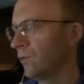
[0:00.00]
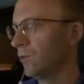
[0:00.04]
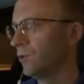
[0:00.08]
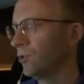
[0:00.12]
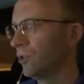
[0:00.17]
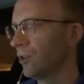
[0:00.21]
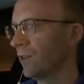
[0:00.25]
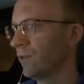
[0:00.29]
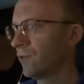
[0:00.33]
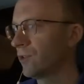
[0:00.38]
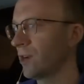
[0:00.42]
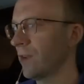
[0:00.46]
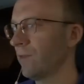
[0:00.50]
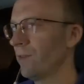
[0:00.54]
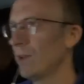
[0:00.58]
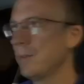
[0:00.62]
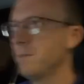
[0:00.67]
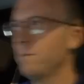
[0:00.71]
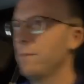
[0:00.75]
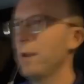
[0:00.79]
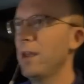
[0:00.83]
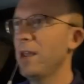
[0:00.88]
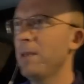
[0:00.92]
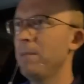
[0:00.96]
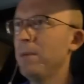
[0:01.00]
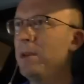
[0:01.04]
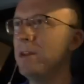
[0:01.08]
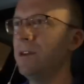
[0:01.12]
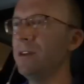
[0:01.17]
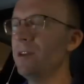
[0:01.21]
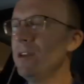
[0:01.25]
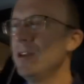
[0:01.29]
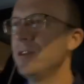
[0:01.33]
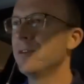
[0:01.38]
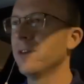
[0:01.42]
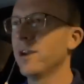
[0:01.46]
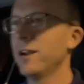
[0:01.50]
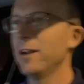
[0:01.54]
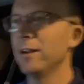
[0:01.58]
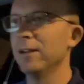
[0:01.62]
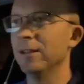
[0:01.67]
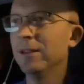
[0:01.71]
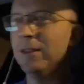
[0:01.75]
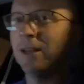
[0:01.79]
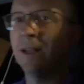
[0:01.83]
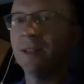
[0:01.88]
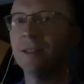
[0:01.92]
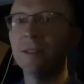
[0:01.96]
Full self driving may be
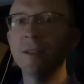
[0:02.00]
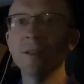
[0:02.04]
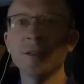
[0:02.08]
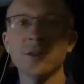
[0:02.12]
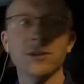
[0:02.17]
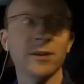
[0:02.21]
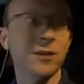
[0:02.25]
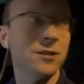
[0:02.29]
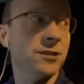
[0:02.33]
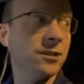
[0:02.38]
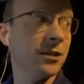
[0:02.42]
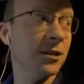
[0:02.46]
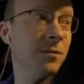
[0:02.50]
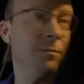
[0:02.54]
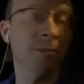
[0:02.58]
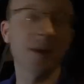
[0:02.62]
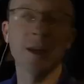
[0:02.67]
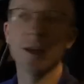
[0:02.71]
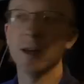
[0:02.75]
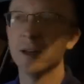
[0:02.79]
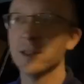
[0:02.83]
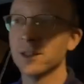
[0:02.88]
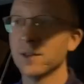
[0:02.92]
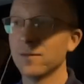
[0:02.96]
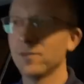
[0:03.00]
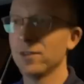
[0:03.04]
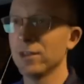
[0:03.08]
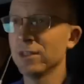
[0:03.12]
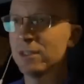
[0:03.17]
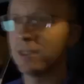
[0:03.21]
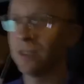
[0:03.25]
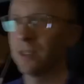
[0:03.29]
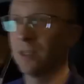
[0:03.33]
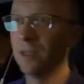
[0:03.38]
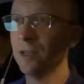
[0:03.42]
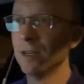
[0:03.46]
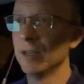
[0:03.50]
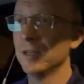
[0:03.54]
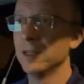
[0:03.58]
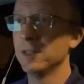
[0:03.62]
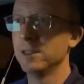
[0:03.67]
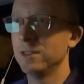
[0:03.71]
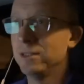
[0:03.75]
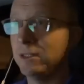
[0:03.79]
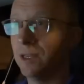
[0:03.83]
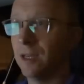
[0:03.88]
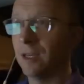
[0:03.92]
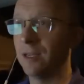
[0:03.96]
degraded. That's interesting. Because of this
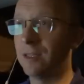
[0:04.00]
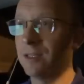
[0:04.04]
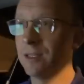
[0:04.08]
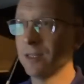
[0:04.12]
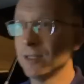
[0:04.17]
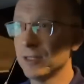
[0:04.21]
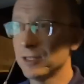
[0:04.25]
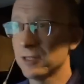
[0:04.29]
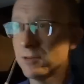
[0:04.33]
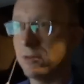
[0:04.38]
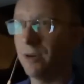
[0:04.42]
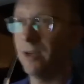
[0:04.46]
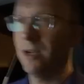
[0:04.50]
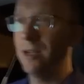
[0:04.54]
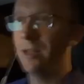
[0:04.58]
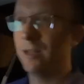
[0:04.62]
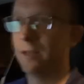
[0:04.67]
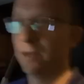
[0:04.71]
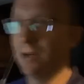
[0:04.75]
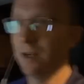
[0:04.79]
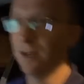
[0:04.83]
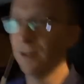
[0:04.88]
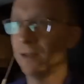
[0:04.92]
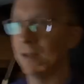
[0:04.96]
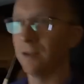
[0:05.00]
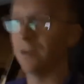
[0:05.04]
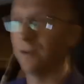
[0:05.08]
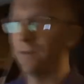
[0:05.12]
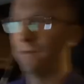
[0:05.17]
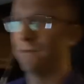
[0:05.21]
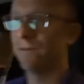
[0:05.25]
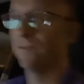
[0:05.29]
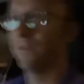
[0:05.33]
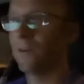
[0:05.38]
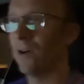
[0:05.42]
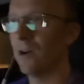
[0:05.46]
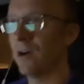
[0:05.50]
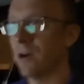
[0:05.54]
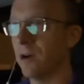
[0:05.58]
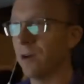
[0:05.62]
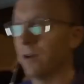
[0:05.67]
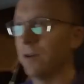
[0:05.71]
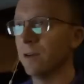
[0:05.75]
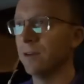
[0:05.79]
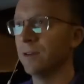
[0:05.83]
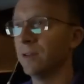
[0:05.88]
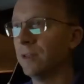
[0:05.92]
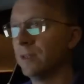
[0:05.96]
dust, it's creating kind of like a
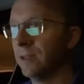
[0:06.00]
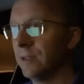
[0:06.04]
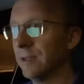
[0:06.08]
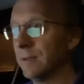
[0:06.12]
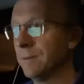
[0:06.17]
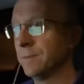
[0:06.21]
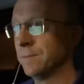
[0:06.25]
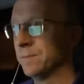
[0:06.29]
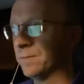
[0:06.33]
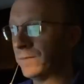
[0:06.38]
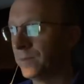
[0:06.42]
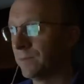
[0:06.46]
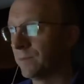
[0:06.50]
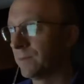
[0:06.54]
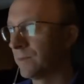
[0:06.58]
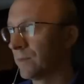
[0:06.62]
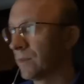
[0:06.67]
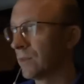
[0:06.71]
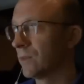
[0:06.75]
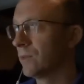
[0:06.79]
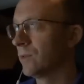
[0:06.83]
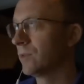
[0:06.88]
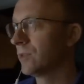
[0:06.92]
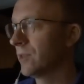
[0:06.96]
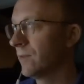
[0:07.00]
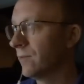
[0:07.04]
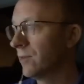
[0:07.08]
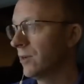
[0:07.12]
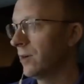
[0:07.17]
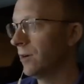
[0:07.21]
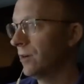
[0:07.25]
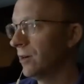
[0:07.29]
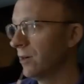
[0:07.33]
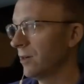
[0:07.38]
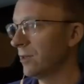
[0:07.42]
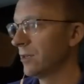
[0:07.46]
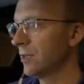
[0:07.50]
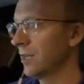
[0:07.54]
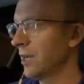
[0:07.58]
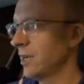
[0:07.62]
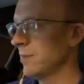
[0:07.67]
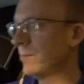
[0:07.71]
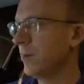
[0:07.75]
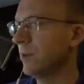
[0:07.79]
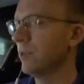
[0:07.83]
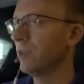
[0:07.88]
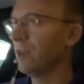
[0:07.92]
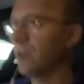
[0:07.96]
fog. It's having a hard
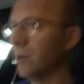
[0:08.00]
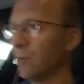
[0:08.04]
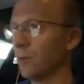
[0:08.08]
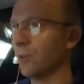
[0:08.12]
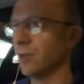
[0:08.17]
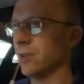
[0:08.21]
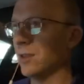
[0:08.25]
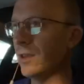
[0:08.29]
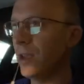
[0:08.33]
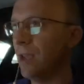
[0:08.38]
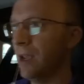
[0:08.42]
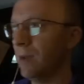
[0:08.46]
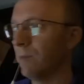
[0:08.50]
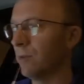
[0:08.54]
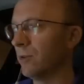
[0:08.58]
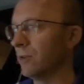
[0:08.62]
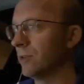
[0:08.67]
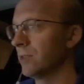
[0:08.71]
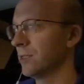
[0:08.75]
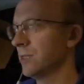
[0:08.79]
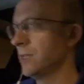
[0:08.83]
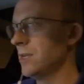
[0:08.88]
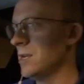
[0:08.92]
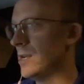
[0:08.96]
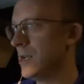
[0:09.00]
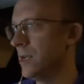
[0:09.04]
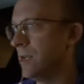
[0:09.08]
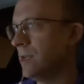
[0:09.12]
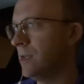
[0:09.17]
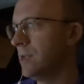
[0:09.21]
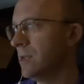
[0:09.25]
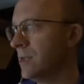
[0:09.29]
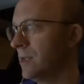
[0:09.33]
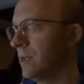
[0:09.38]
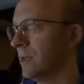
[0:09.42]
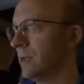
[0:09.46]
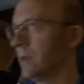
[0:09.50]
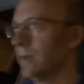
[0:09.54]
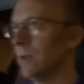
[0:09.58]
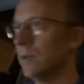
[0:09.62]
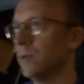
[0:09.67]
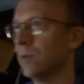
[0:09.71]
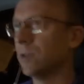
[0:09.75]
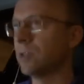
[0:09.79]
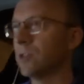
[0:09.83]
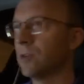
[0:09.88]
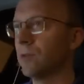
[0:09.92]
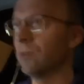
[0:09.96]
time, I think, with the camera seeing
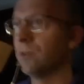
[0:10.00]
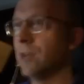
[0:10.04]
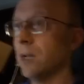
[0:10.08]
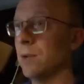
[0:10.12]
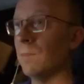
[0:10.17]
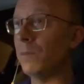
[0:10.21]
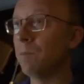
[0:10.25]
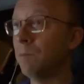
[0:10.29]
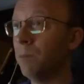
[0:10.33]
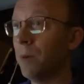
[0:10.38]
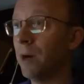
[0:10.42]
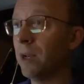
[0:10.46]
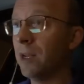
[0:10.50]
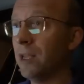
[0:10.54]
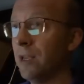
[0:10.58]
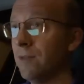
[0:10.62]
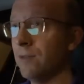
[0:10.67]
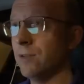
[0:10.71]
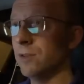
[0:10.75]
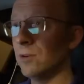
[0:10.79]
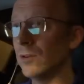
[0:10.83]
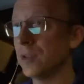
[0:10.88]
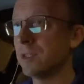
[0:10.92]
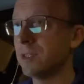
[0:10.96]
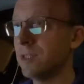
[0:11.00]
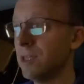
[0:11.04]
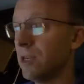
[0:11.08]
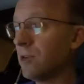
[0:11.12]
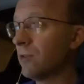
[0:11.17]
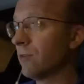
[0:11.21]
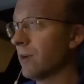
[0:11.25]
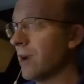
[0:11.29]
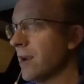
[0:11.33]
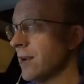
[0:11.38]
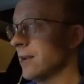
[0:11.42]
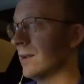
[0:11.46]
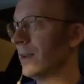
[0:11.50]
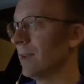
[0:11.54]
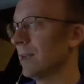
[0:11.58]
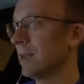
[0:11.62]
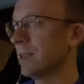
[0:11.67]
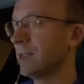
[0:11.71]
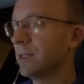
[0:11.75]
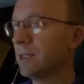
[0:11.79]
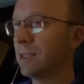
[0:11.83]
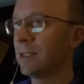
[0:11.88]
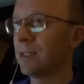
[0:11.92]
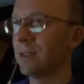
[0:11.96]
what's going on. But even though it's degraded,
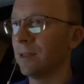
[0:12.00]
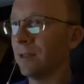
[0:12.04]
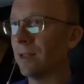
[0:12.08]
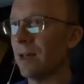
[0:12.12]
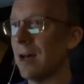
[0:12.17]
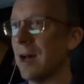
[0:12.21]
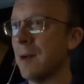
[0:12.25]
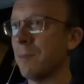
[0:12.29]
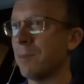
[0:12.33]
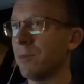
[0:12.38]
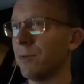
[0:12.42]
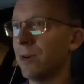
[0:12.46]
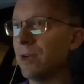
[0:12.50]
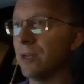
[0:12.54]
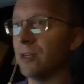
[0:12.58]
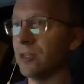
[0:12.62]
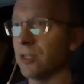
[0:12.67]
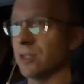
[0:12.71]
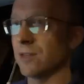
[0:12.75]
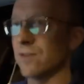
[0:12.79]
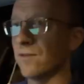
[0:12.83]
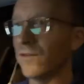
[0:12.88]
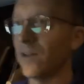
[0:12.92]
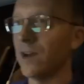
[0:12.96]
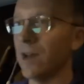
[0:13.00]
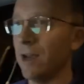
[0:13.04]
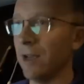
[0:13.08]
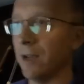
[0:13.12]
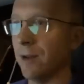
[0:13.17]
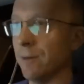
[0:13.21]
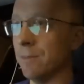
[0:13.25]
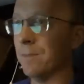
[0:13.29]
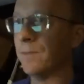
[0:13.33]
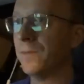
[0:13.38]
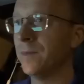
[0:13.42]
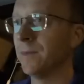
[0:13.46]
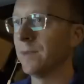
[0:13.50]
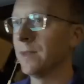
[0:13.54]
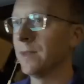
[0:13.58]
it can still operate just fine.